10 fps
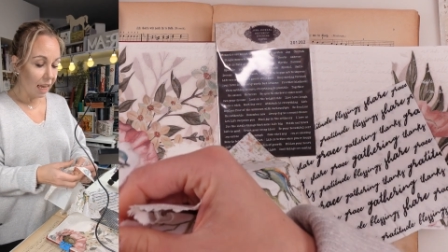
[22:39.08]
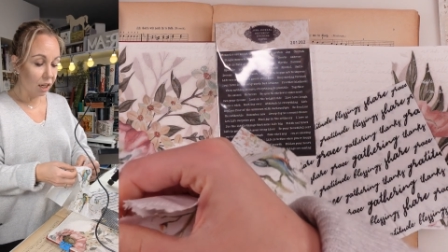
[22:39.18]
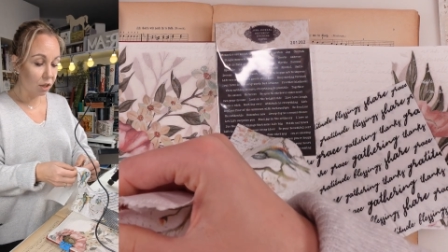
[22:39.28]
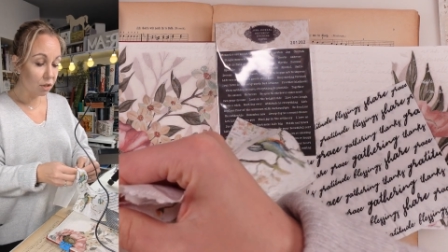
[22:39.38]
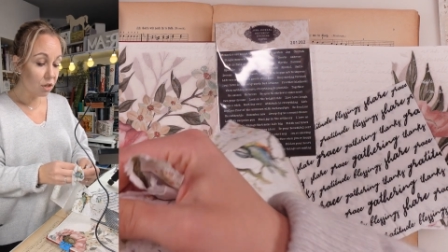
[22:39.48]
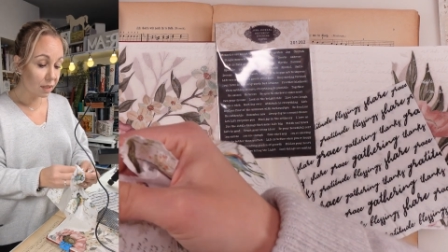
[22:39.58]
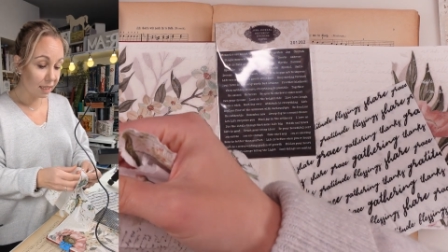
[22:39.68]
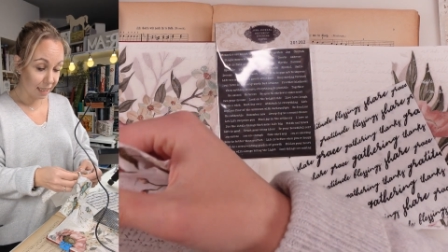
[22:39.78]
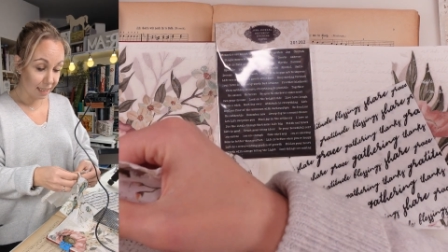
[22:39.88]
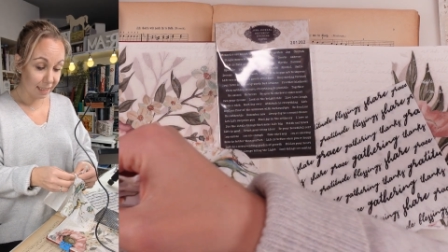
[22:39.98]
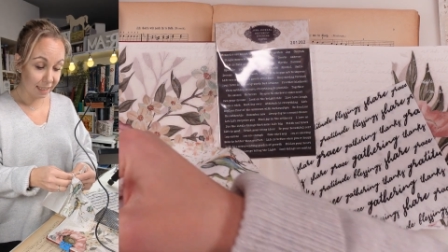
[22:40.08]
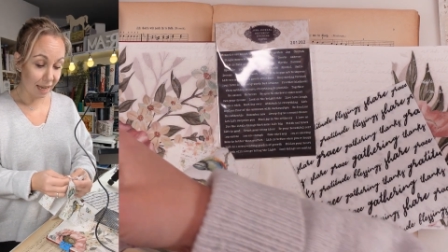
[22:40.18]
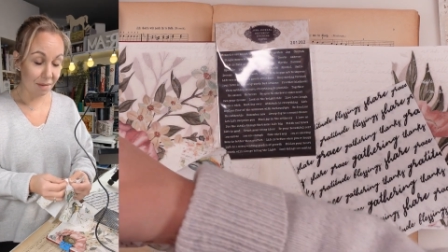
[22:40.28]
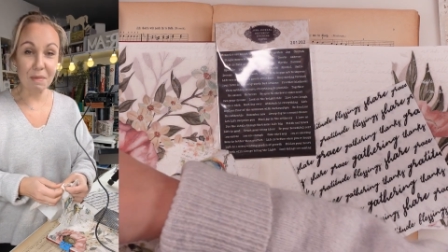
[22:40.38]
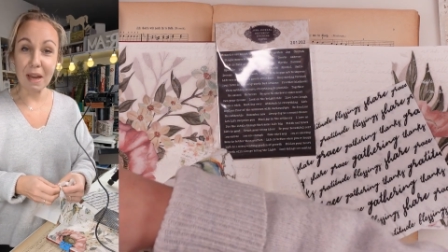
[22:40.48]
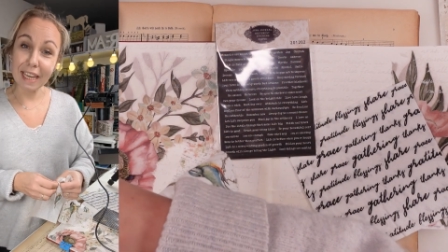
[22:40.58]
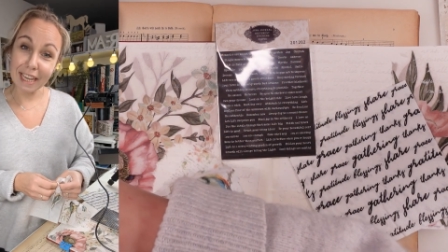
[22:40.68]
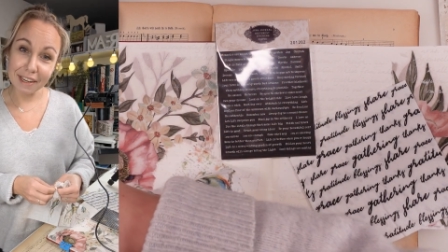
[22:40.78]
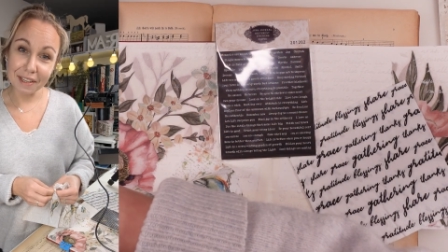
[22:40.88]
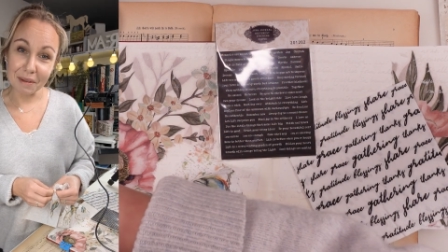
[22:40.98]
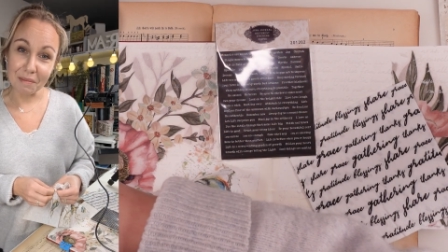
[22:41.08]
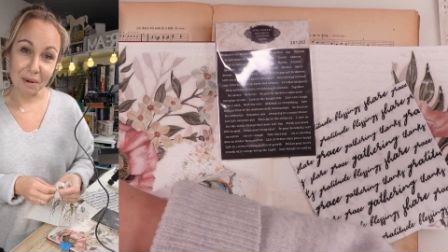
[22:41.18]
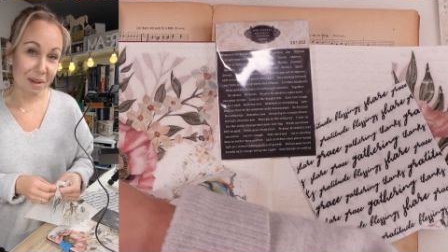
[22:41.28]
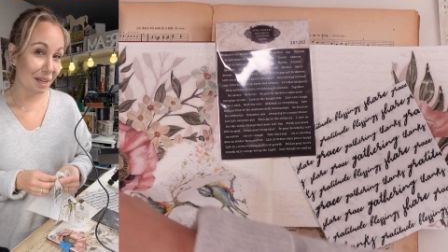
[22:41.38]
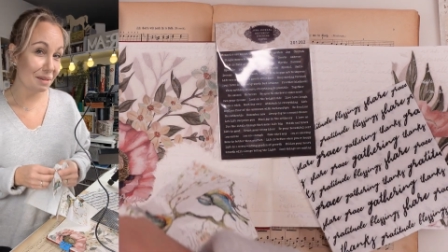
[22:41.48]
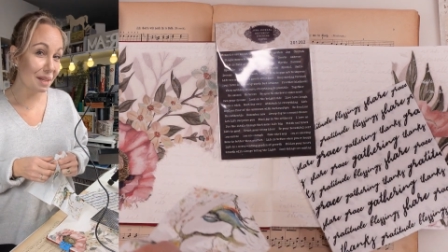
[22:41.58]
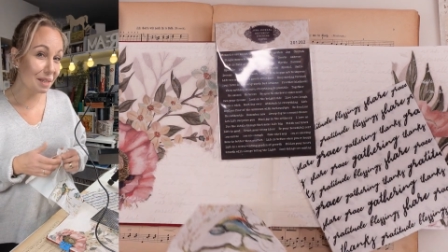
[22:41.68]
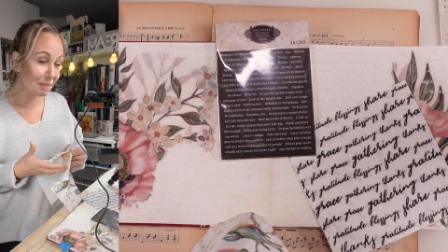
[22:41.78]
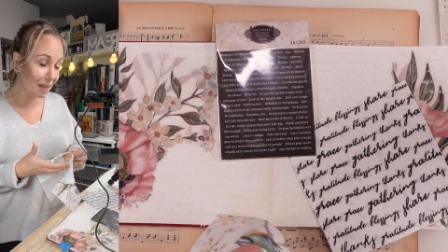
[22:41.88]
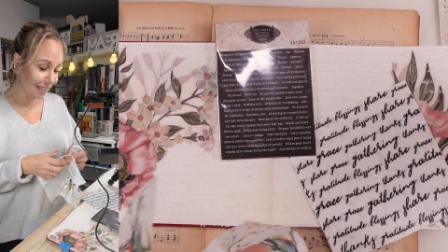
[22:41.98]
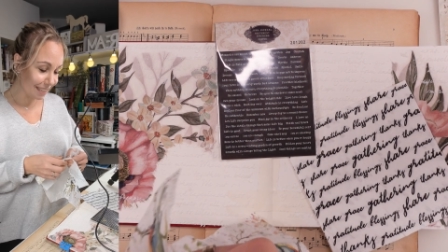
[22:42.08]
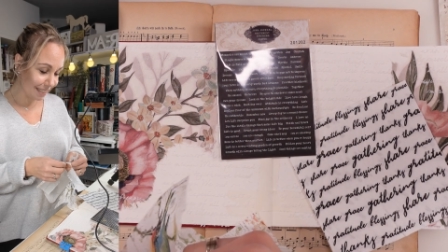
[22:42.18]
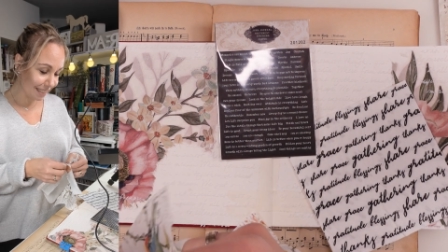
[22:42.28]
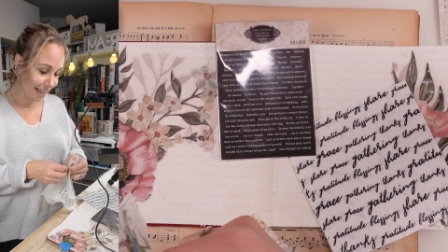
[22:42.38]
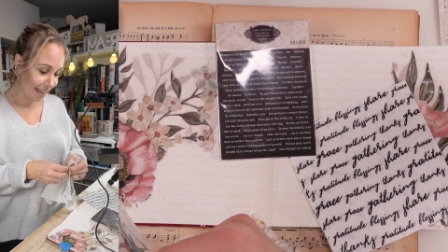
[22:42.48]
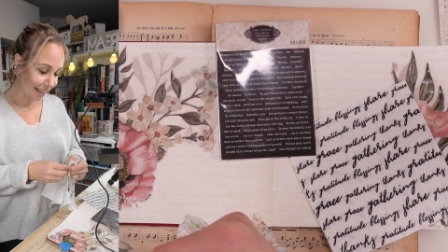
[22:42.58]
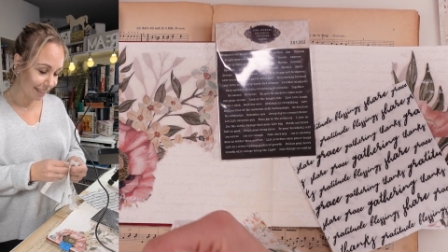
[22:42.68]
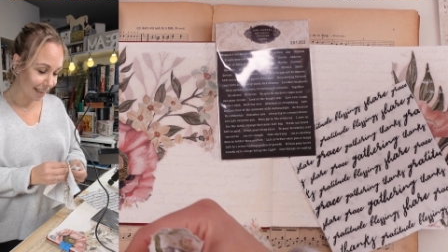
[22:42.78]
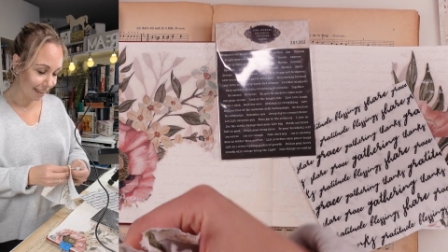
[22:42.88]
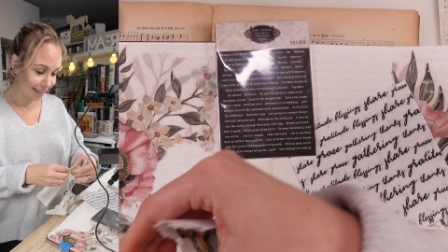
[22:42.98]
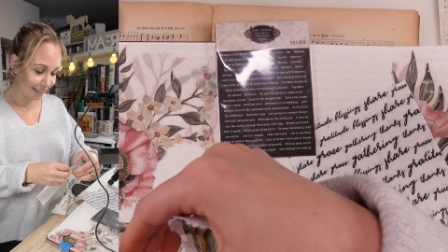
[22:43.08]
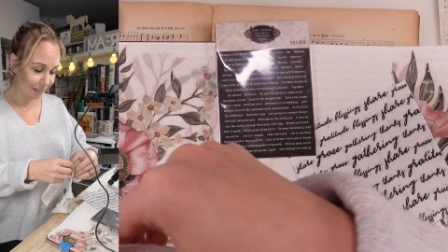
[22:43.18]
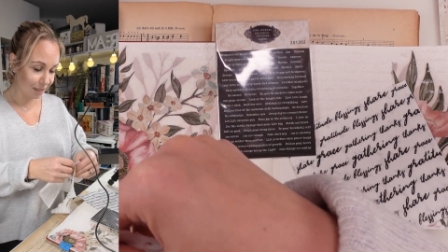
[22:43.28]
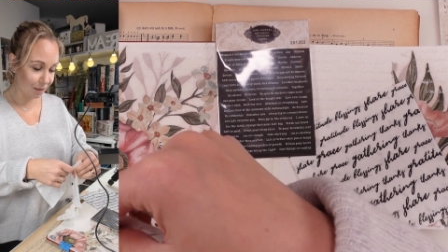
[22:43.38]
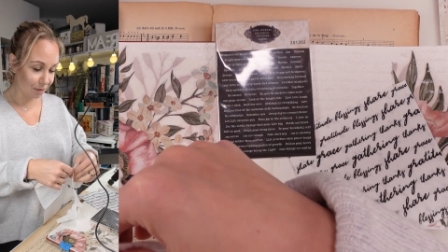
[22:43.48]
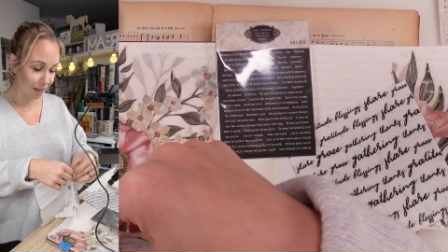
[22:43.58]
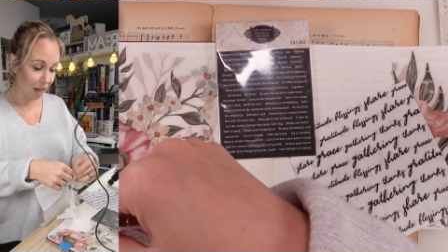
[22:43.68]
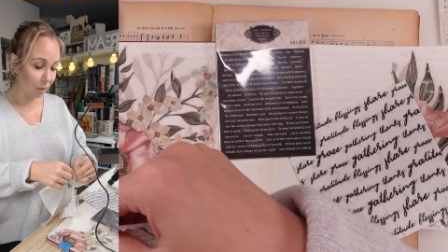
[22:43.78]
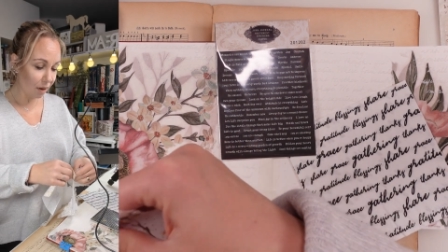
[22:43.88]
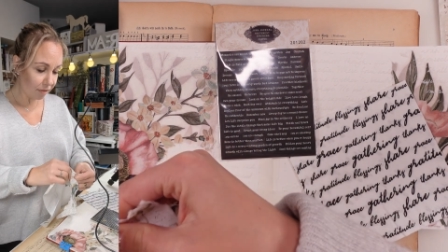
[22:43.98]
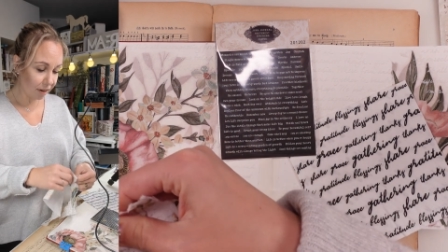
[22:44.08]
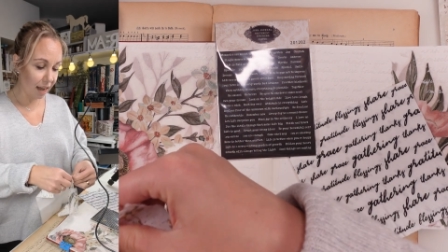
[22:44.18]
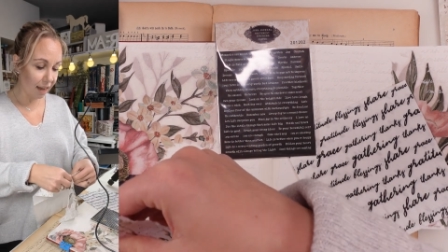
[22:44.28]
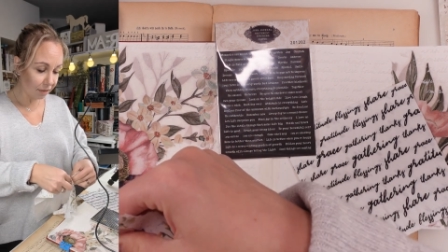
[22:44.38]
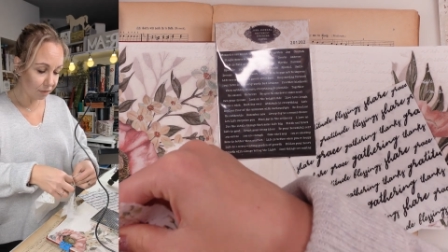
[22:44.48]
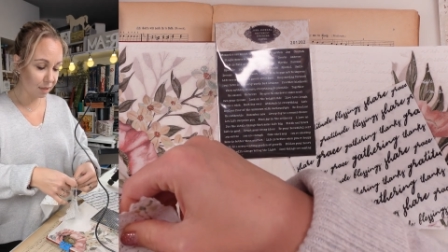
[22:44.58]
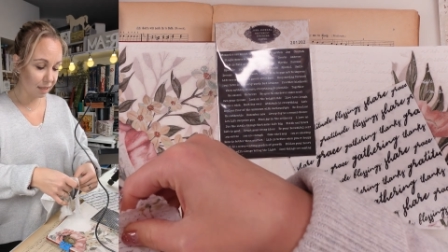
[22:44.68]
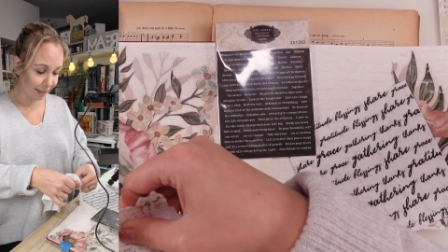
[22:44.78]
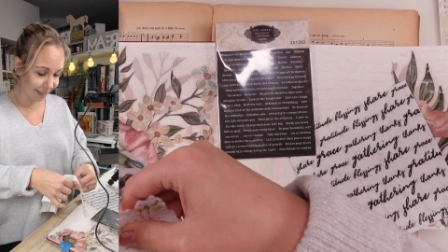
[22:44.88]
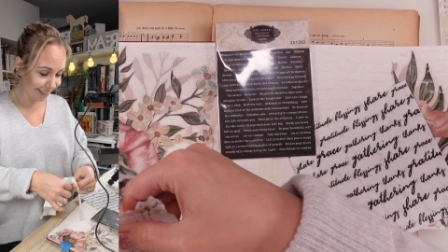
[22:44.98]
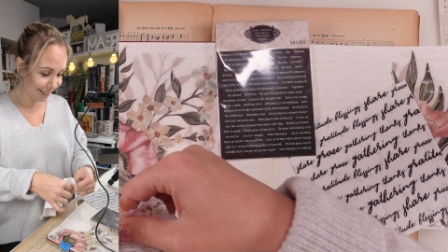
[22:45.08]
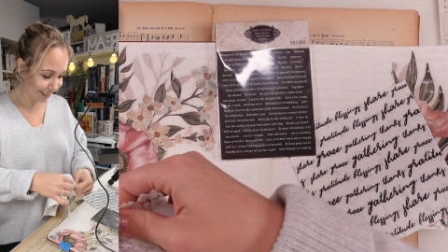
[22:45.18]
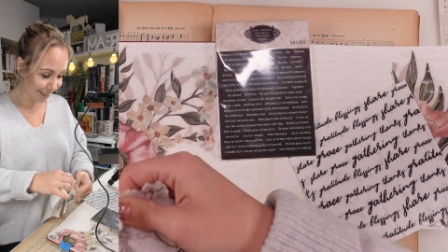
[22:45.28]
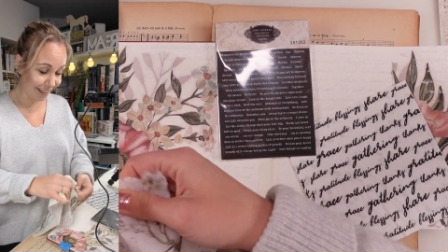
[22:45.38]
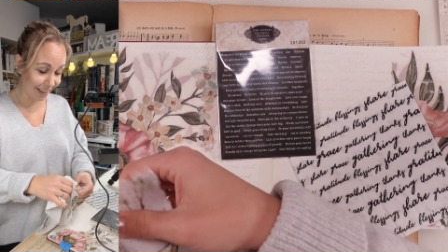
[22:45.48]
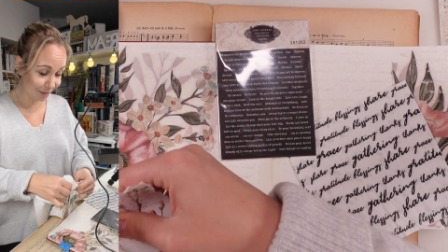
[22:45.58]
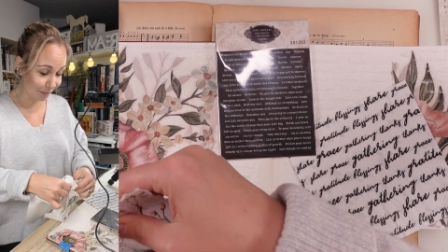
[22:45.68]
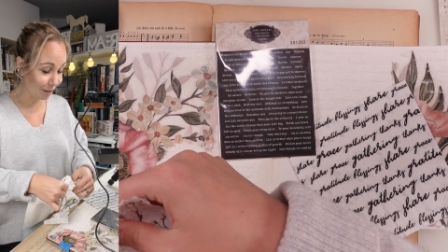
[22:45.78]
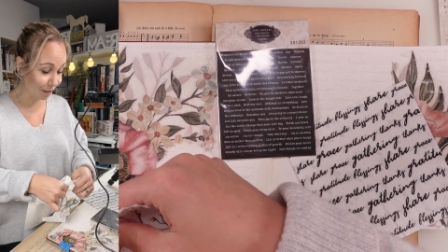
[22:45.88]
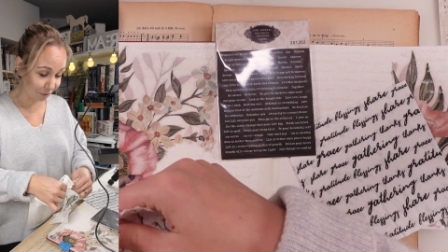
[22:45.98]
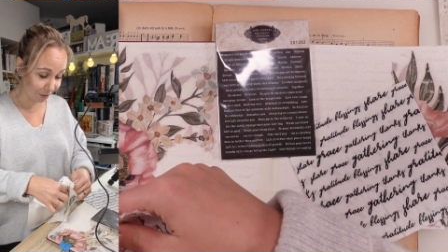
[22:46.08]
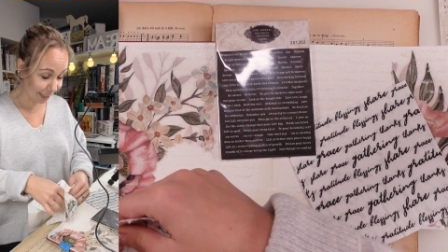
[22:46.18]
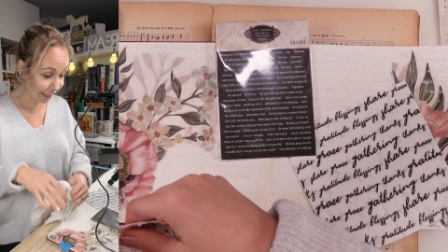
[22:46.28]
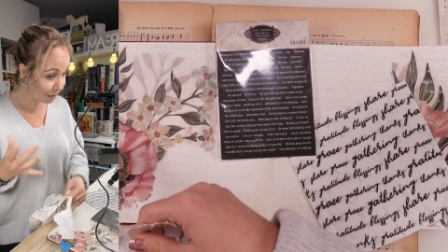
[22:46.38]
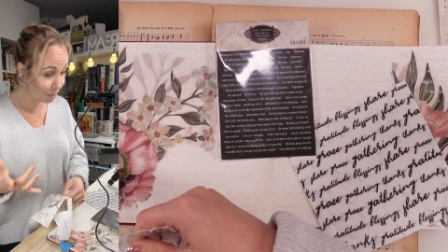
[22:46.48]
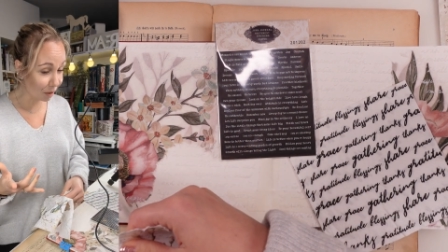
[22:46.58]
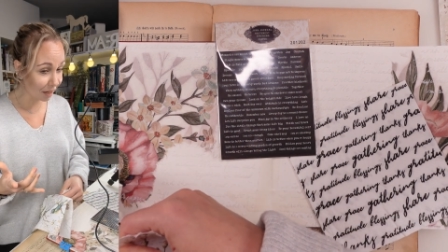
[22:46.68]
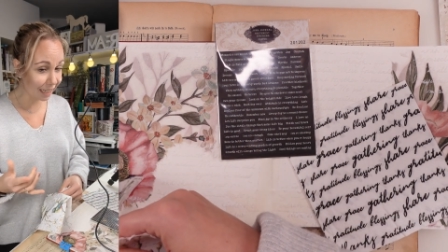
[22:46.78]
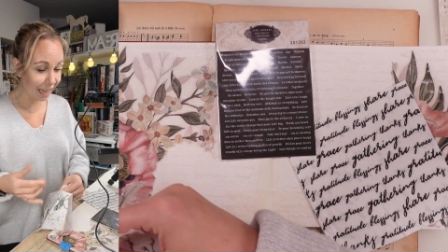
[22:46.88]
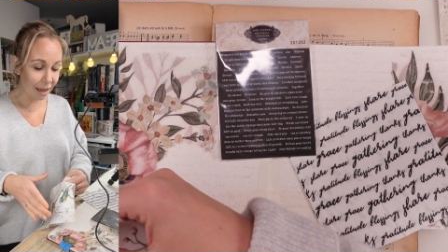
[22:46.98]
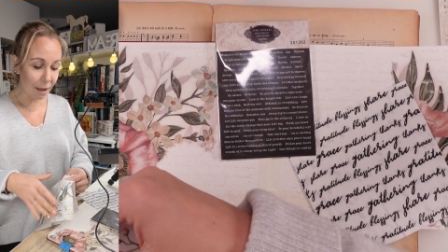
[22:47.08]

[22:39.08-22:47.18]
good news is I'm back here in the morning, which means that Hannah is in school. However, I have to say she has been coughing in the morning.